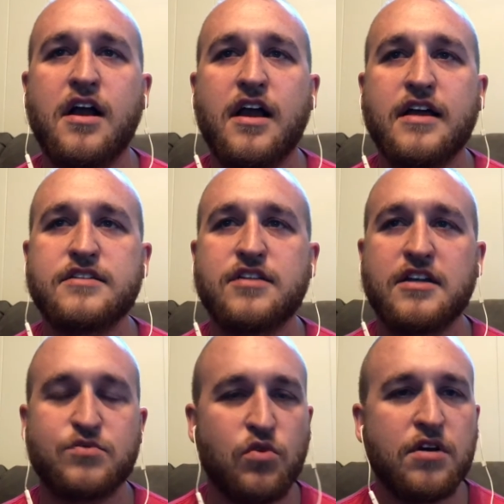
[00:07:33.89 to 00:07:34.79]

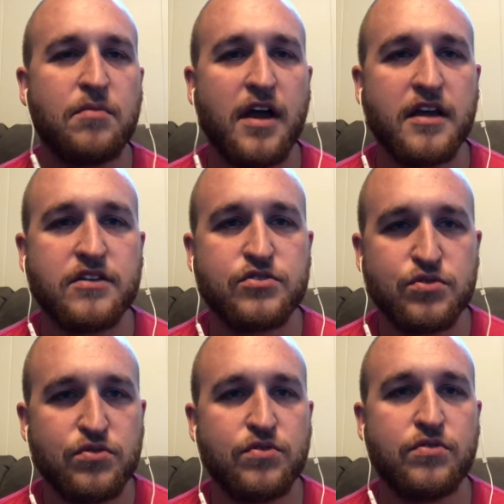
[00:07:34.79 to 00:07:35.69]
It's one of my
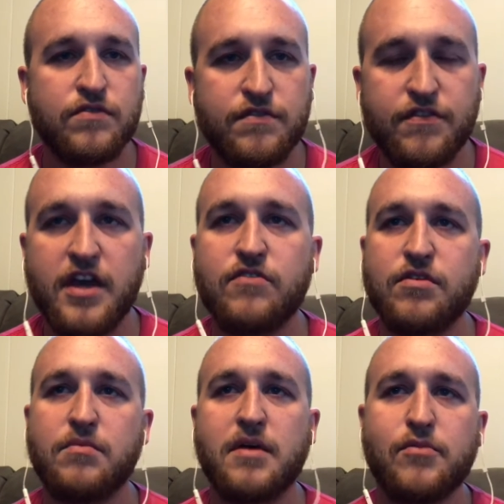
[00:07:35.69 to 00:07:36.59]
true favorite
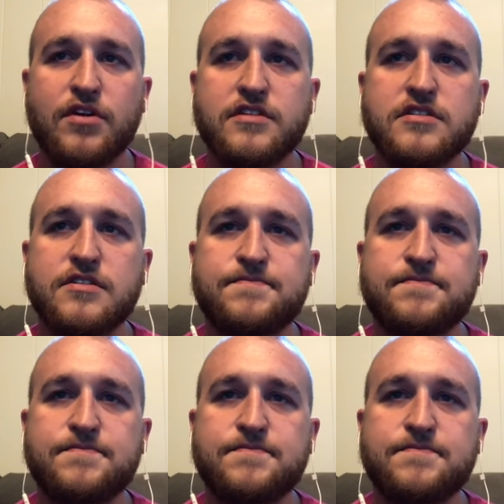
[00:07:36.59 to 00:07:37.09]
memories,